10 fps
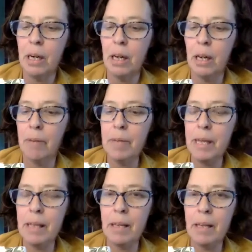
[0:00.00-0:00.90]

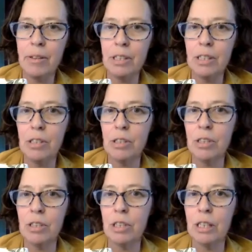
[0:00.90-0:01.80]
me and the other teachers
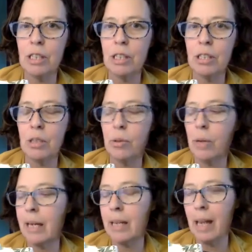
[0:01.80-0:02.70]
to change it to
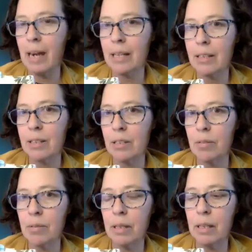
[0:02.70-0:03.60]
Curanderx to
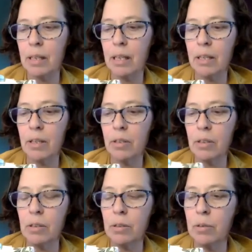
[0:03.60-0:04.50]
really
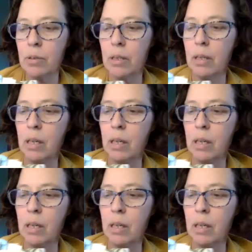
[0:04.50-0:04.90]
include